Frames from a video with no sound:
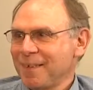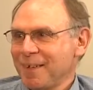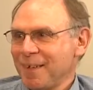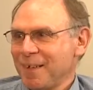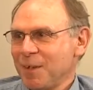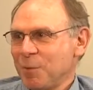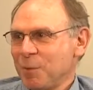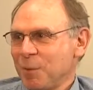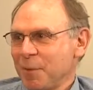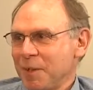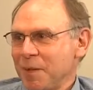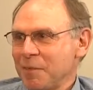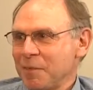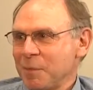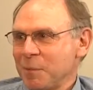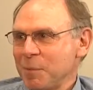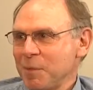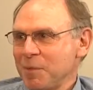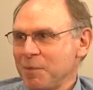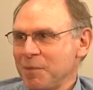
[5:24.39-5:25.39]
we'll give
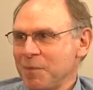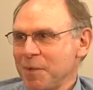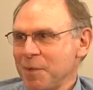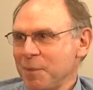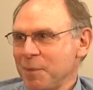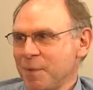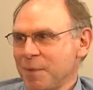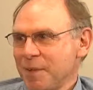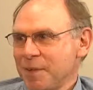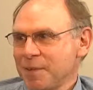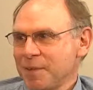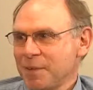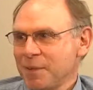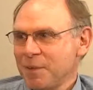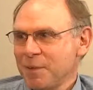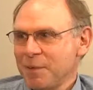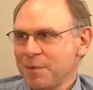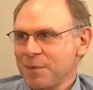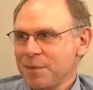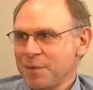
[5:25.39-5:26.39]
them a free one as a
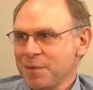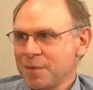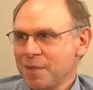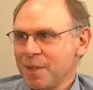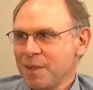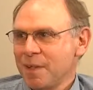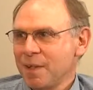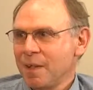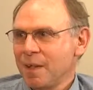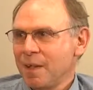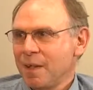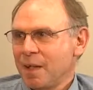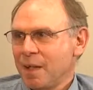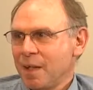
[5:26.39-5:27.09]
courtesy.